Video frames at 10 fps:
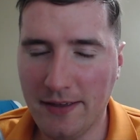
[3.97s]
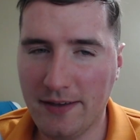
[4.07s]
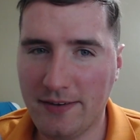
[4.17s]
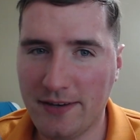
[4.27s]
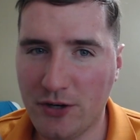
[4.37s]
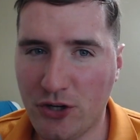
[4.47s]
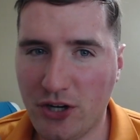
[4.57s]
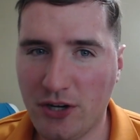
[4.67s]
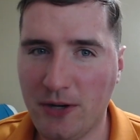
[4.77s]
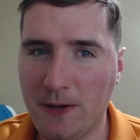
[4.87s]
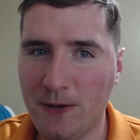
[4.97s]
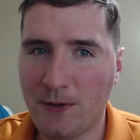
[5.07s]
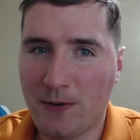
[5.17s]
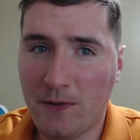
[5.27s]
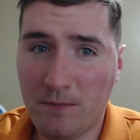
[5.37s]
edition
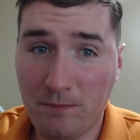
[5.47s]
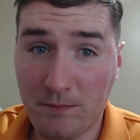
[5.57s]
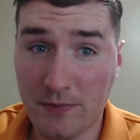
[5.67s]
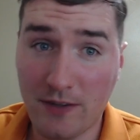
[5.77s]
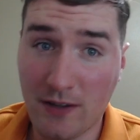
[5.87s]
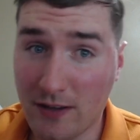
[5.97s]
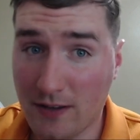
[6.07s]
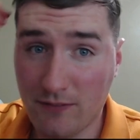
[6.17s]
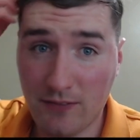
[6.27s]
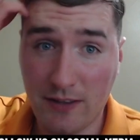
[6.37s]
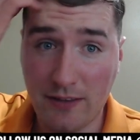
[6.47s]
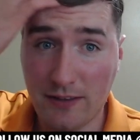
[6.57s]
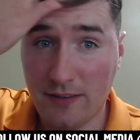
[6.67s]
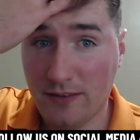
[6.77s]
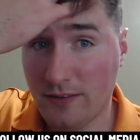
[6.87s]
here of
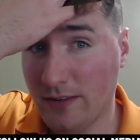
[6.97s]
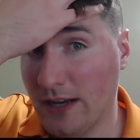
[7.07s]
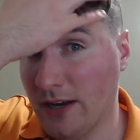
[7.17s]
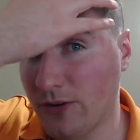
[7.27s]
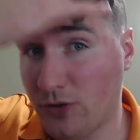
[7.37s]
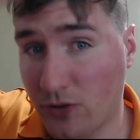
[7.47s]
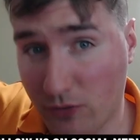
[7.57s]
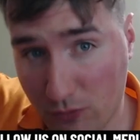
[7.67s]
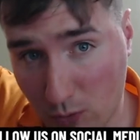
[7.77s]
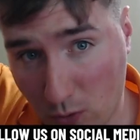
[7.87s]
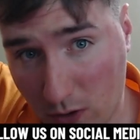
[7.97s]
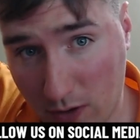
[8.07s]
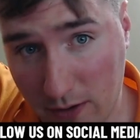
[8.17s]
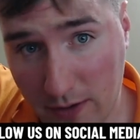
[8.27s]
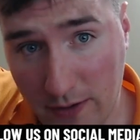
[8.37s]
Out of Turn 4.